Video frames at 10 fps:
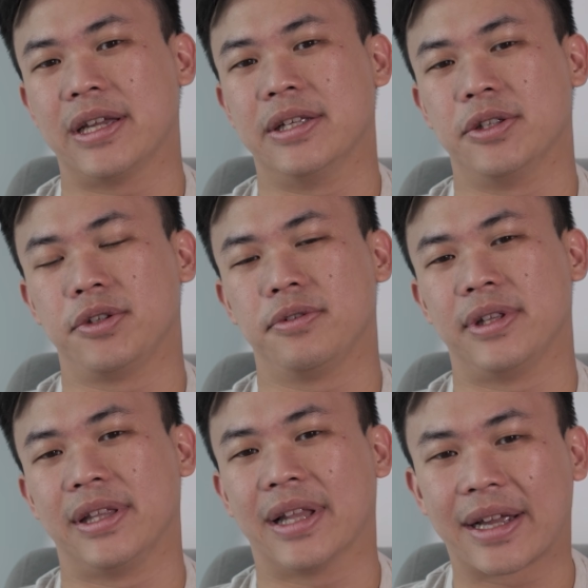into
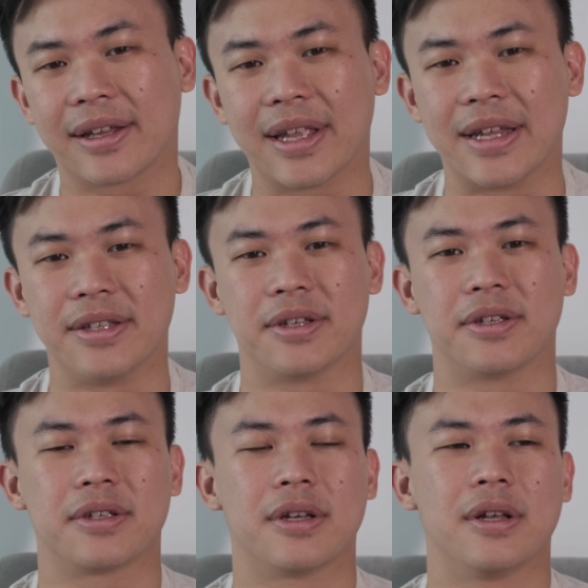the Leica
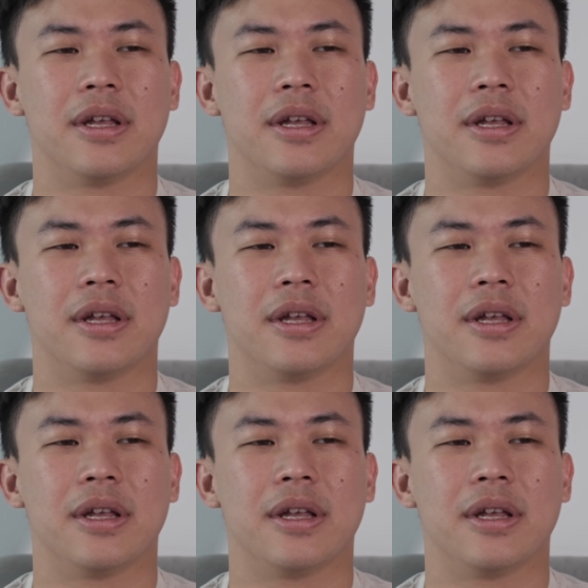lenses